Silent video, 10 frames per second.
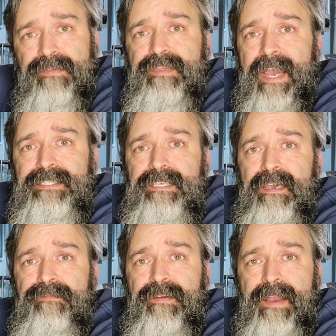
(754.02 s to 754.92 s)
That's
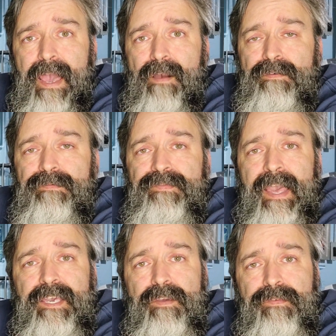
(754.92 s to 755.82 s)
it for now.
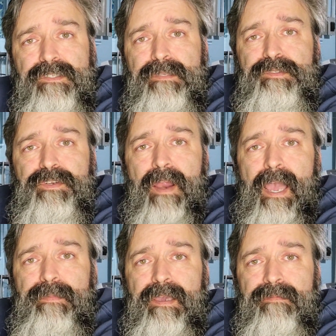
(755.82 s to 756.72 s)
Thank you for
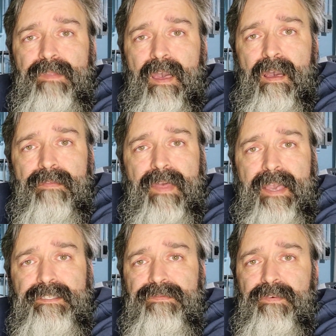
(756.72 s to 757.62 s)
subscribing.
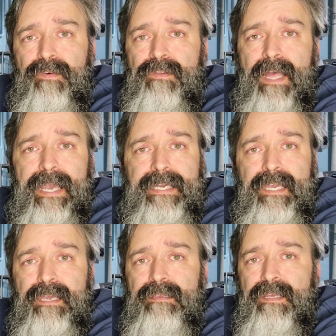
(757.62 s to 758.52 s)
Thanks for
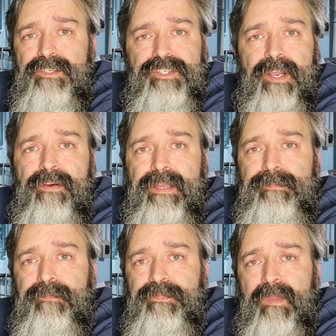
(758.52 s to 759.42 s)
liking and
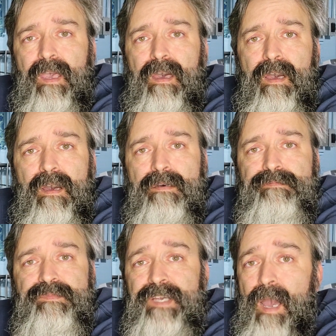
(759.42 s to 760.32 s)
sharing.
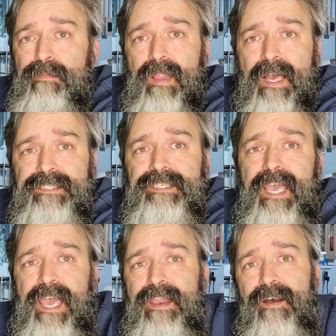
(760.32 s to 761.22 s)
God bless,
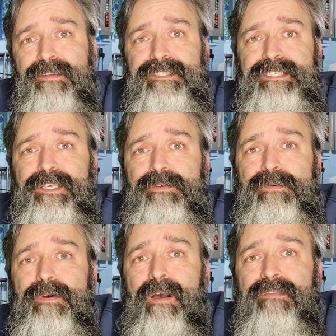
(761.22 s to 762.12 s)
and I'll see
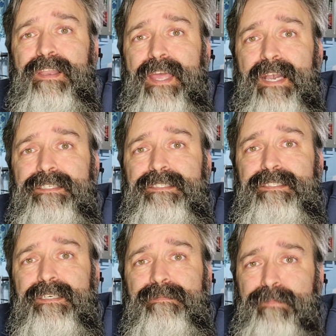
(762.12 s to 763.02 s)
you on the next
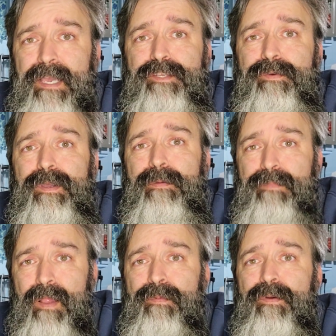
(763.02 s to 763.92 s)
Patriot
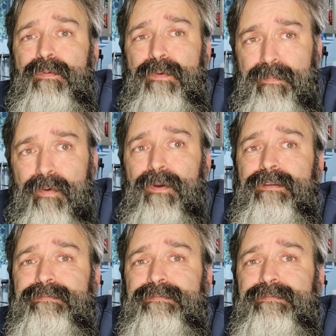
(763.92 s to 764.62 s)
Plumber Report.